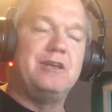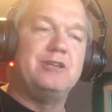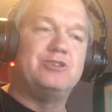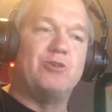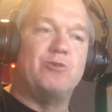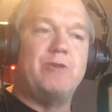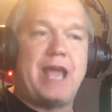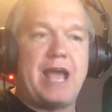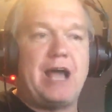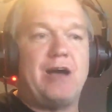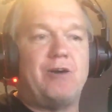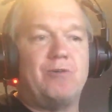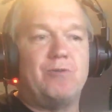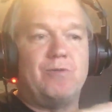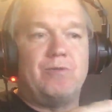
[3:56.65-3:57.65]
So
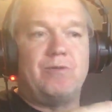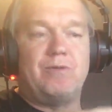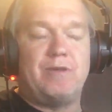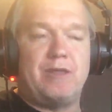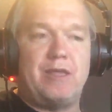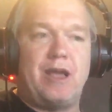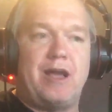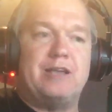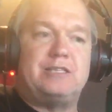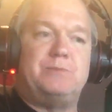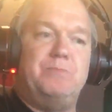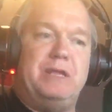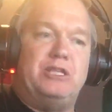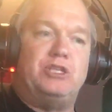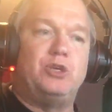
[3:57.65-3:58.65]
now, us
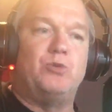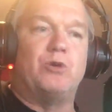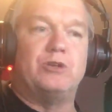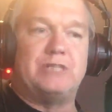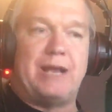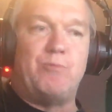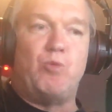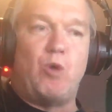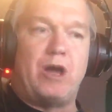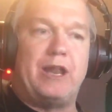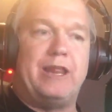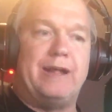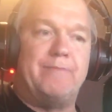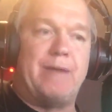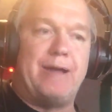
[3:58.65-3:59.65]
METOers, I'm one of them.